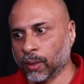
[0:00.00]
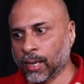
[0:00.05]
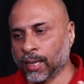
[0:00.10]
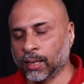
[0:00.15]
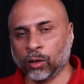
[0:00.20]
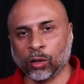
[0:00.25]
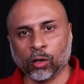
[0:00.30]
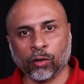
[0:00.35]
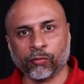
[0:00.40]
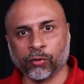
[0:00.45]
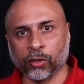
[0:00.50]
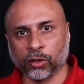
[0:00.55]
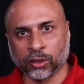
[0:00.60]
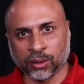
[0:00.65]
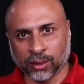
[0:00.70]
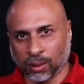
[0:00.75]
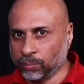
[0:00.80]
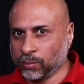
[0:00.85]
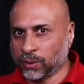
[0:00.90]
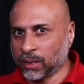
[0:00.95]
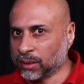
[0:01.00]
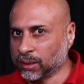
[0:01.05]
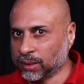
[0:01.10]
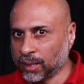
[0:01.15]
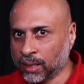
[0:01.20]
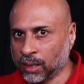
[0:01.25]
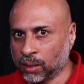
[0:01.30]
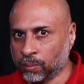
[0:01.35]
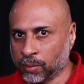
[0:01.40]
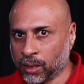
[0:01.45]
any of your subjects,
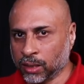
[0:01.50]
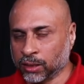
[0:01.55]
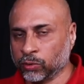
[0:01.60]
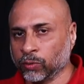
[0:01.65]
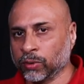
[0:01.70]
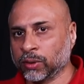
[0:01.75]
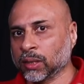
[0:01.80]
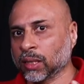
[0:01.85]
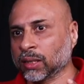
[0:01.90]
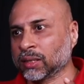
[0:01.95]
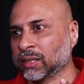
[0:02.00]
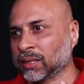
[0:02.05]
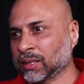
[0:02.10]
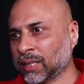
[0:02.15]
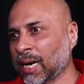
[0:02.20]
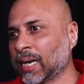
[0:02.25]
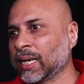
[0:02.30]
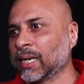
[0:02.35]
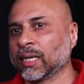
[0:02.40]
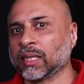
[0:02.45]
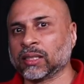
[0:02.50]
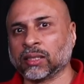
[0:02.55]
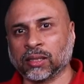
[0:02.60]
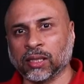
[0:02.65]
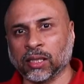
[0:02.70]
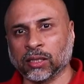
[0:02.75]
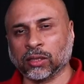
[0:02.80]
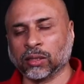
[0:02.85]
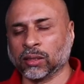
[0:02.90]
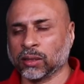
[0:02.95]
animals which are static,
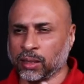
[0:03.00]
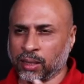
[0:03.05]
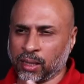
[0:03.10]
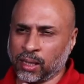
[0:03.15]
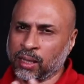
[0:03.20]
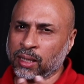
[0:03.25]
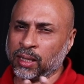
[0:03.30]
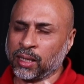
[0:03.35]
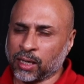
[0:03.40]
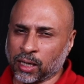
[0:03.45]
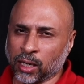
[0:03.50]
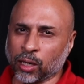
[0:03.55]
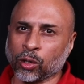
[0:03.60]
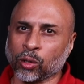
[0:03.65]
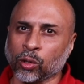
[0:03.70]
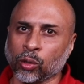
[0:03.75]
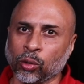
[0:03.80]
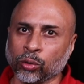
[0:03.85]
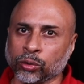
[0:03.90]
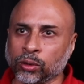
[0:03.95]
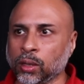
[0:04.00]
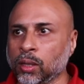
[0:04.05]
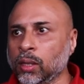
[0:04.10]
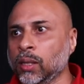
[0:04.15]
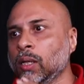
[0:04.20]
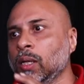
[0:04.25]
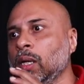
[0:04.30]
stationary, and a little close.